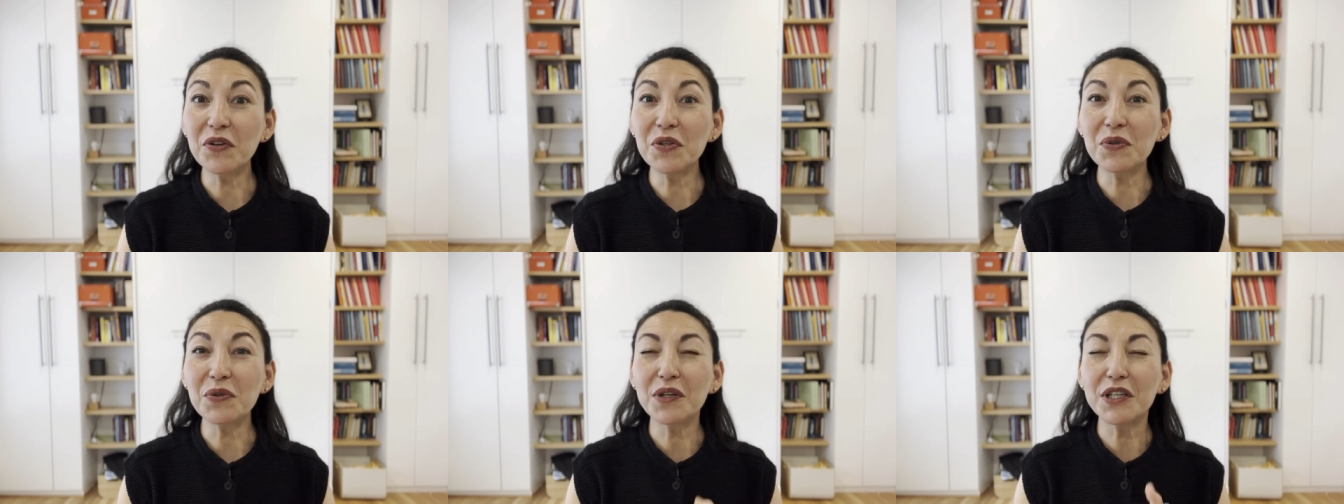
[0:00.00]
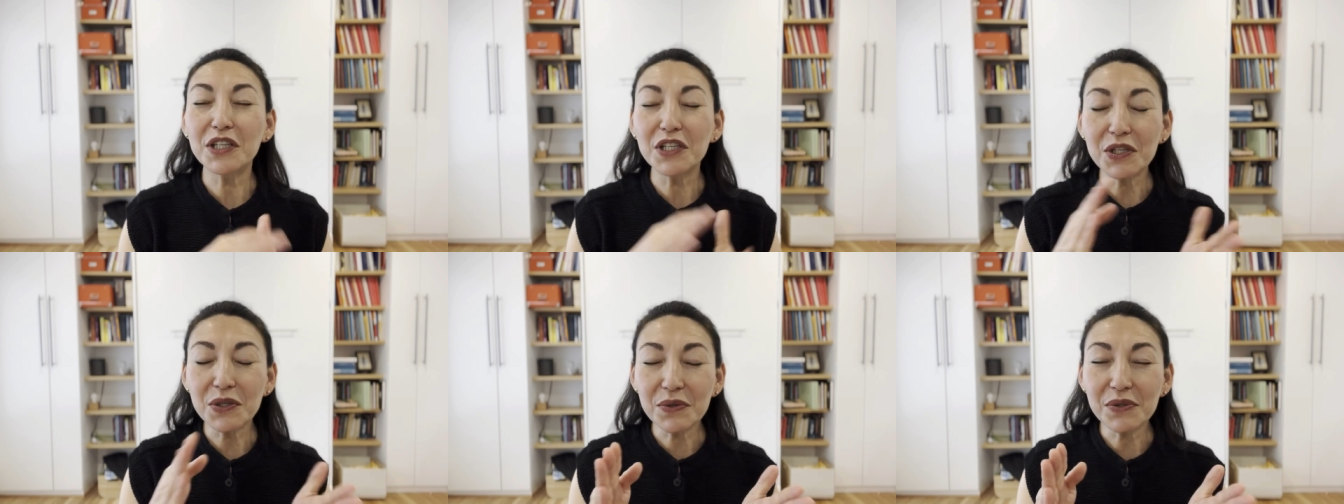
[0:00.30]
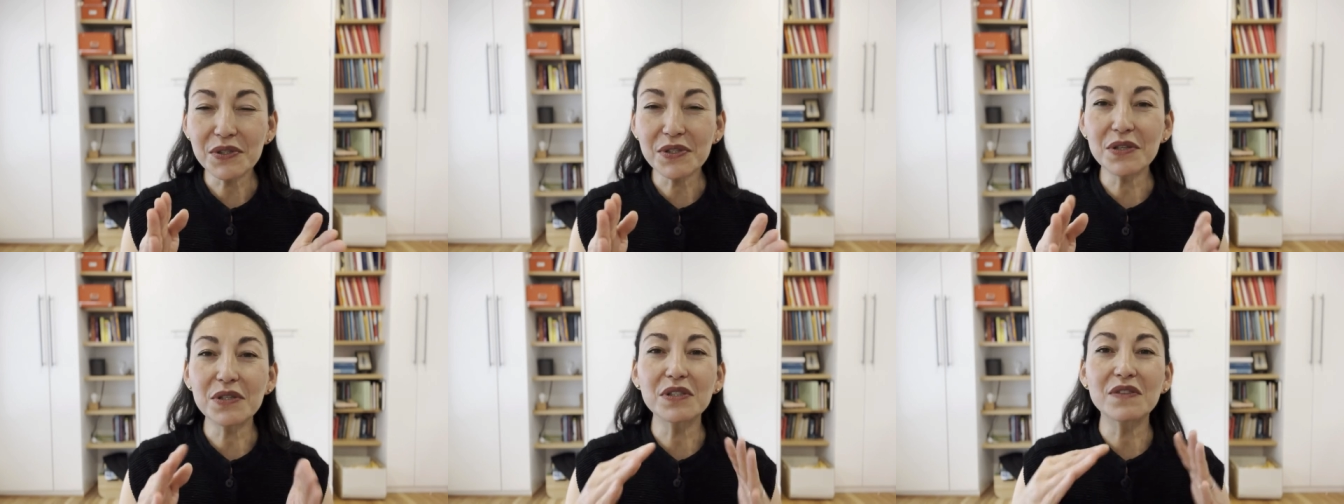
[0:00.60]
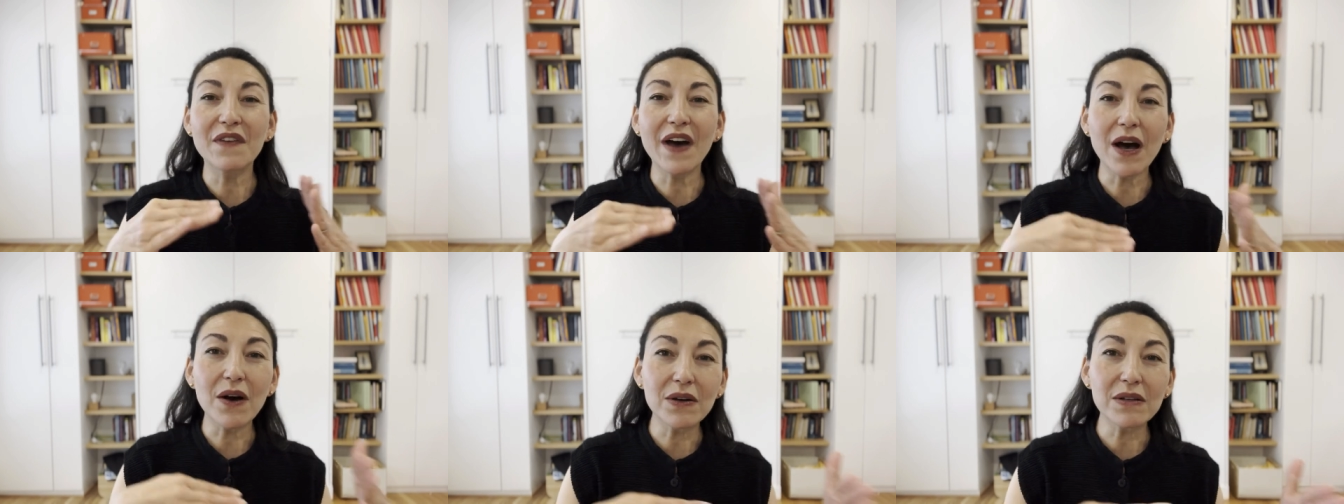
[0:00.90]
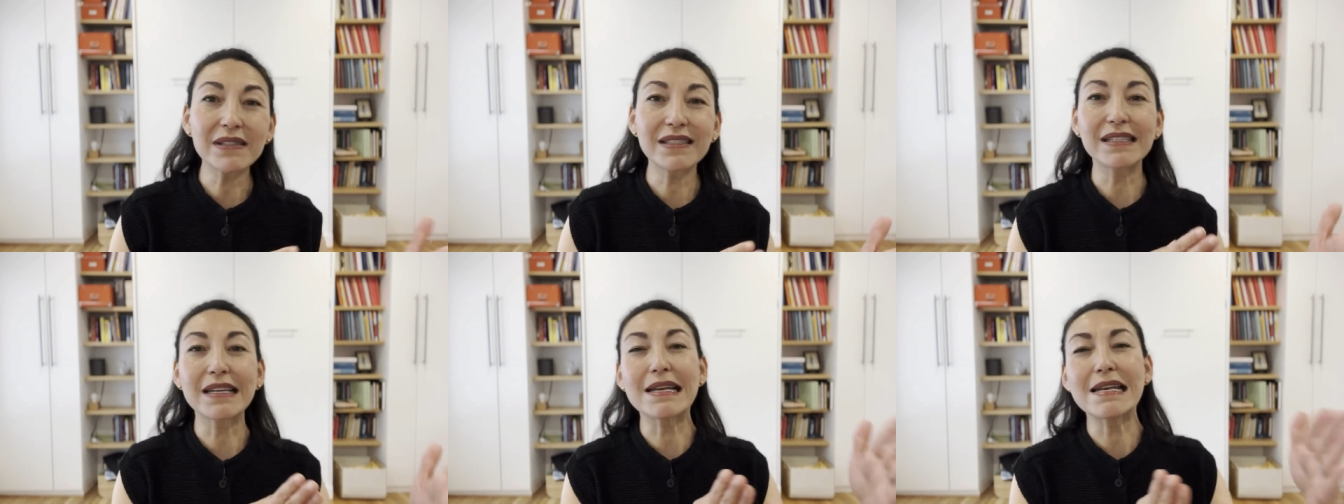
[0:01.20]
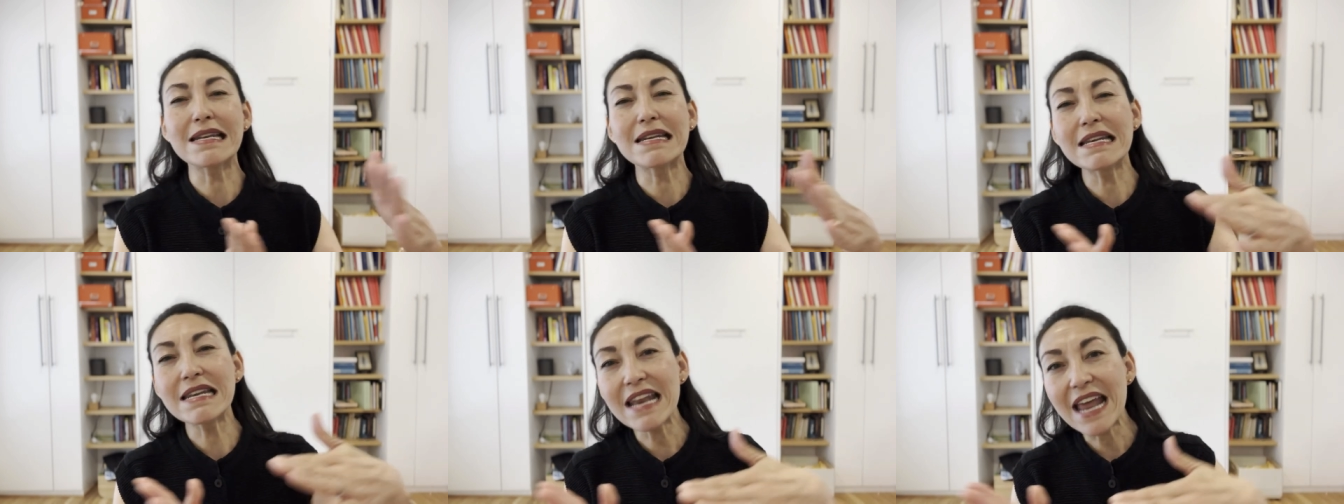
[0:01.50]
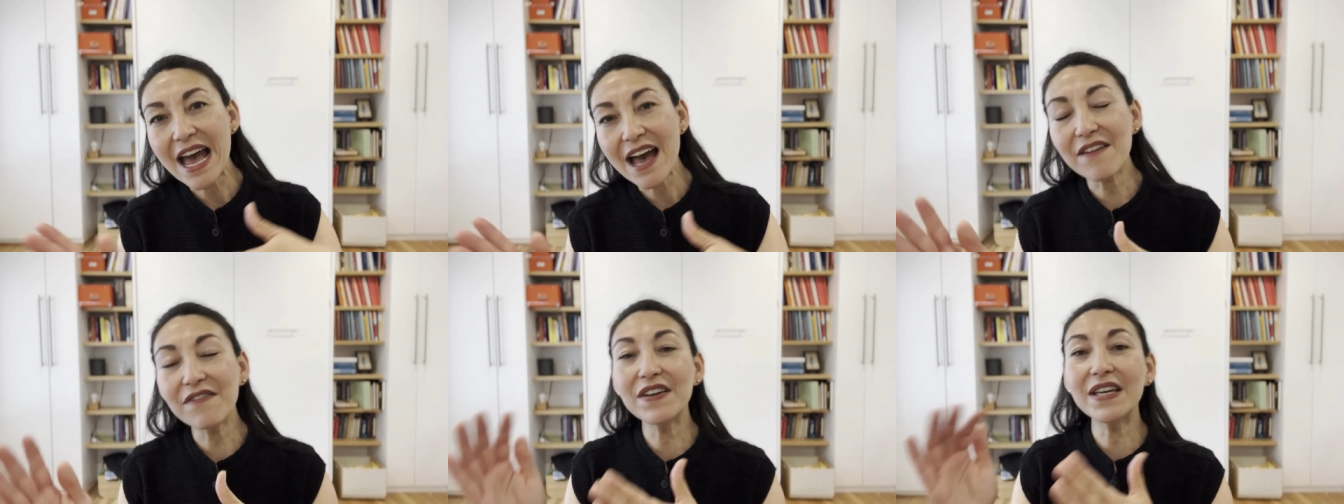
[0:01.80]
You can use those vowels to
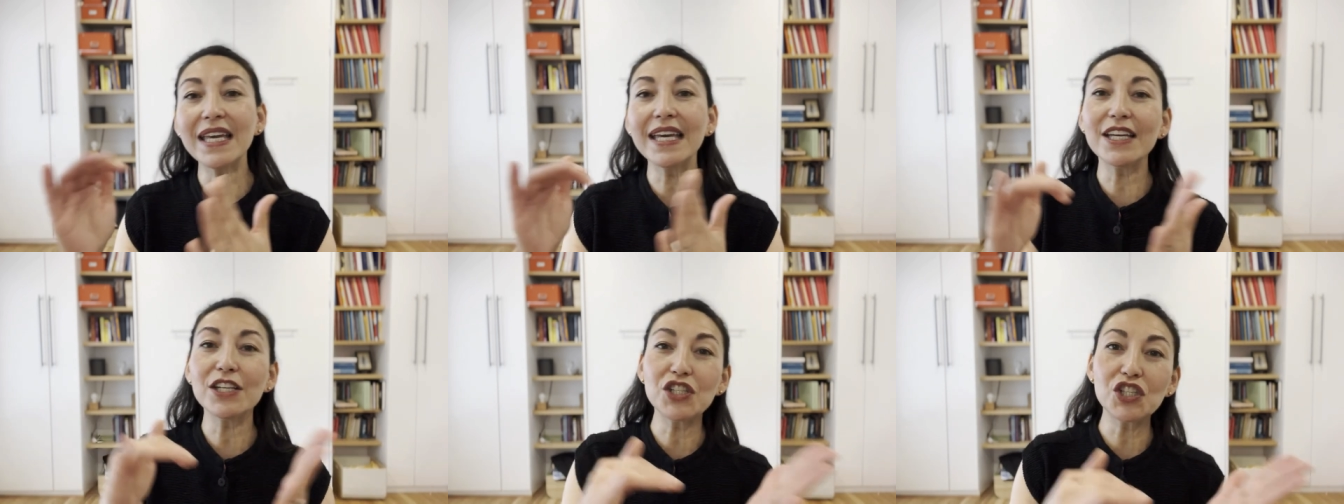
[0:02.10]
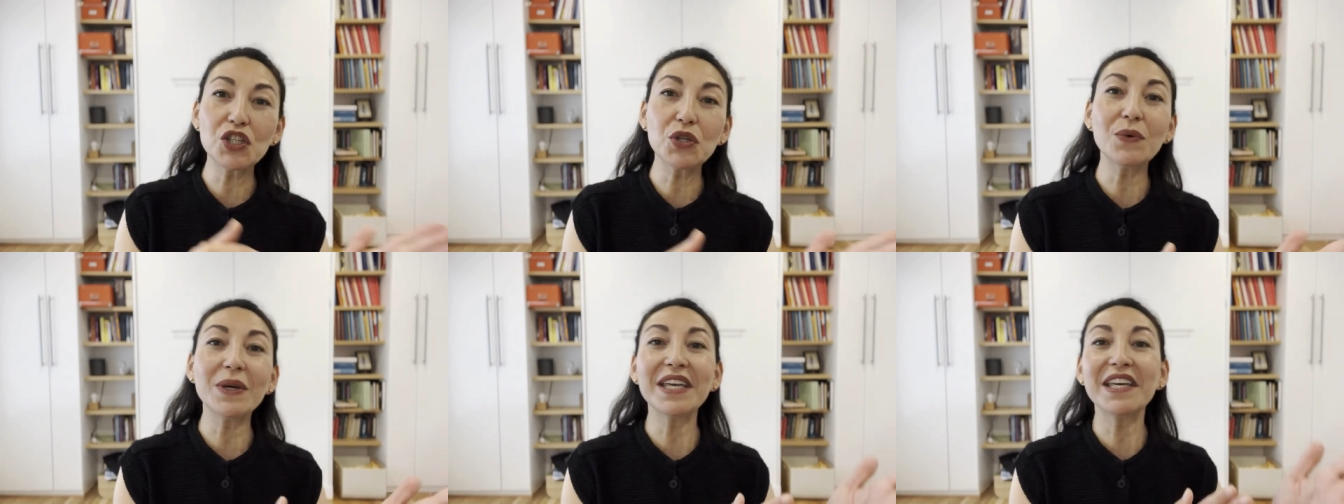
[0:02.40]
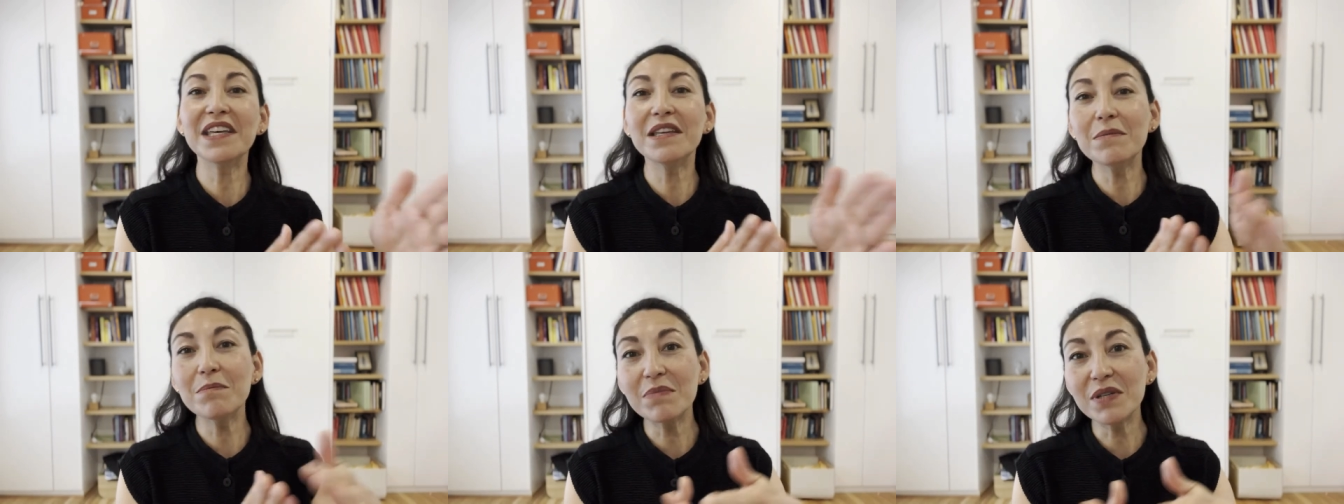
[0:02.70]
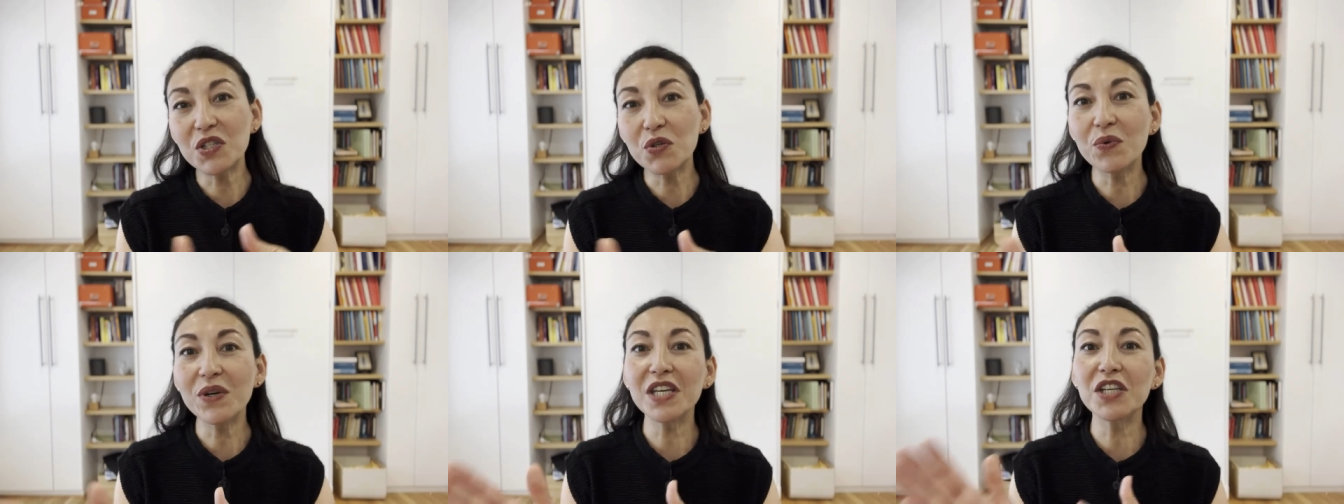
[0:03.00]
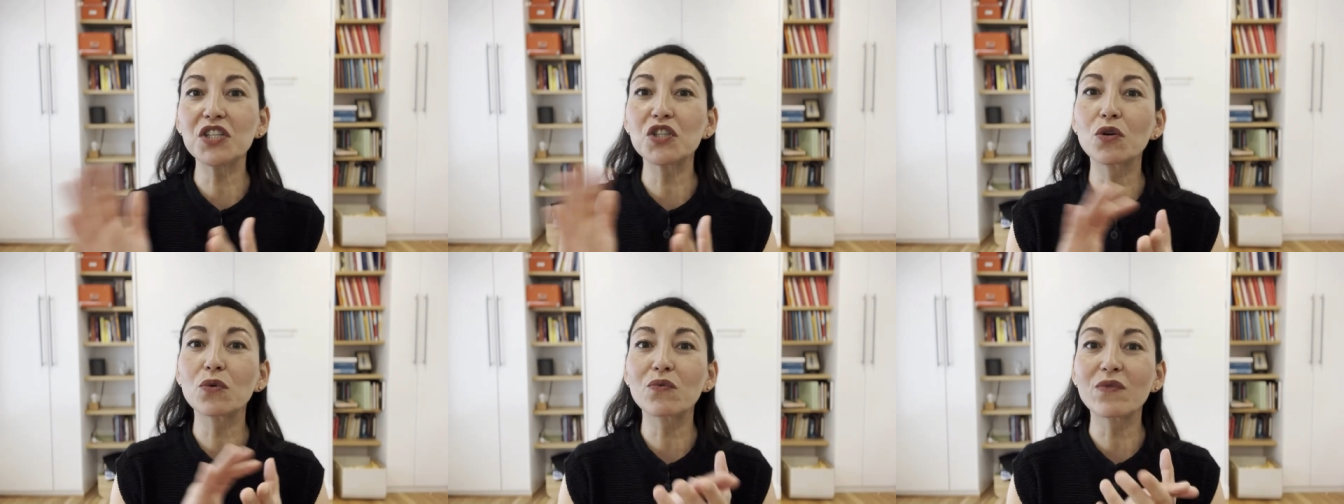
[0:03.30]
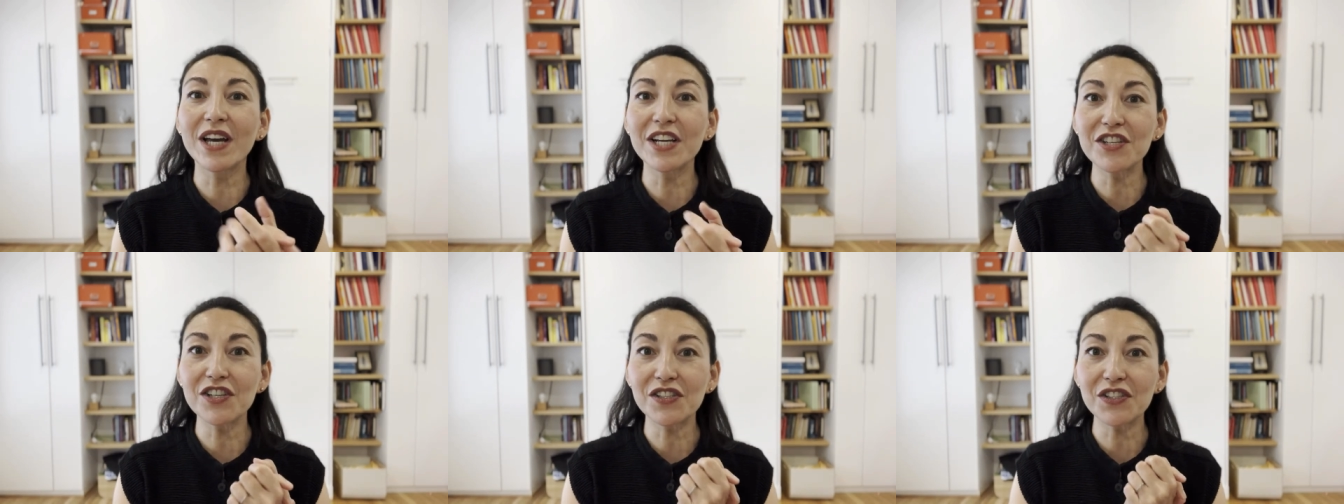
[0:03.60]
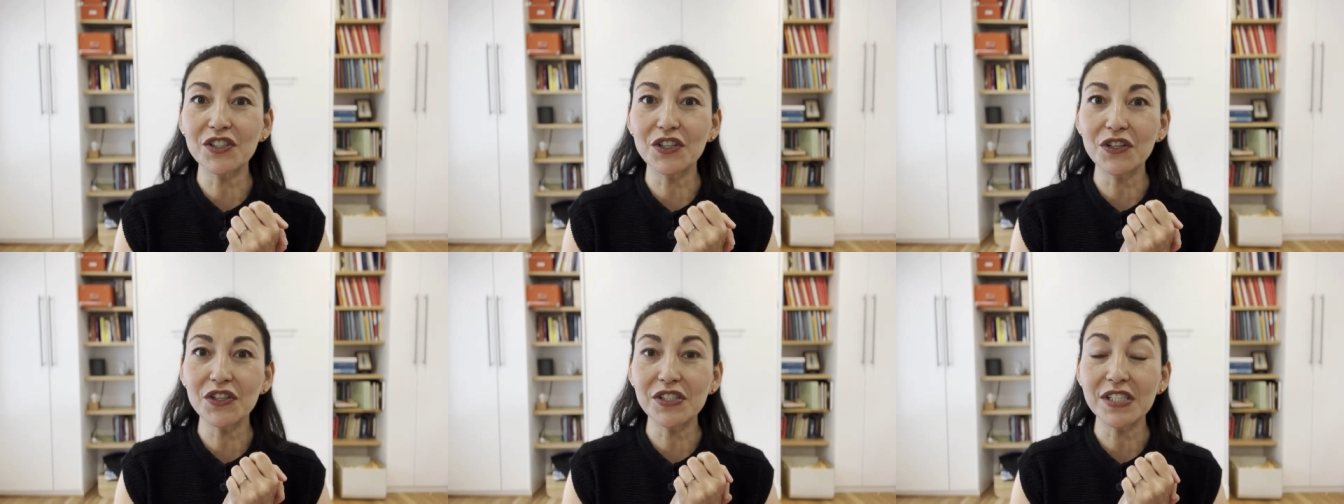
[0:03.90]
navigate you in between your
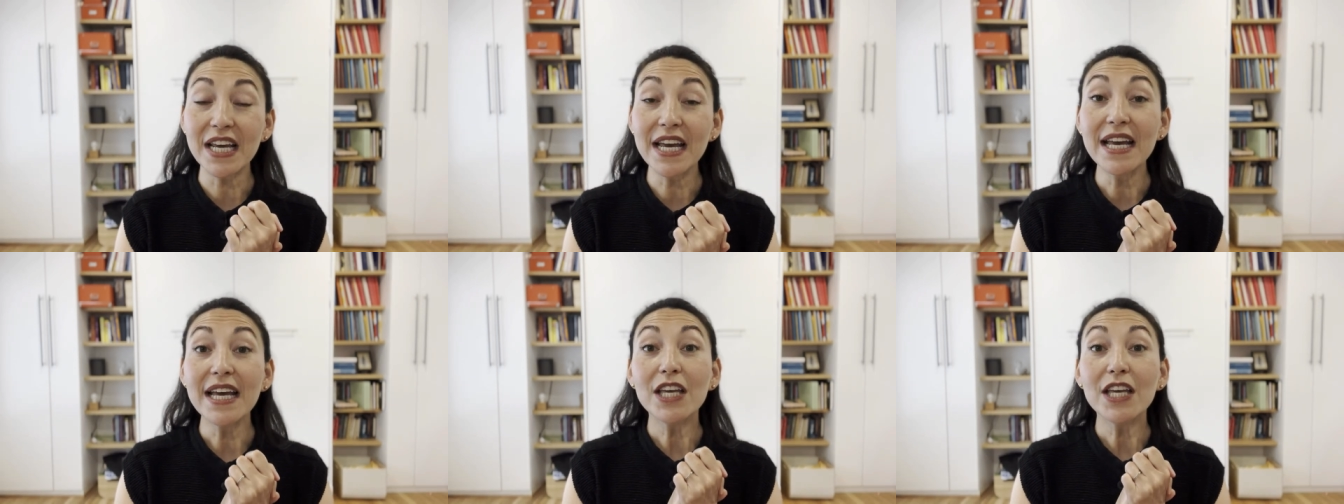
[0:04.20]
registers.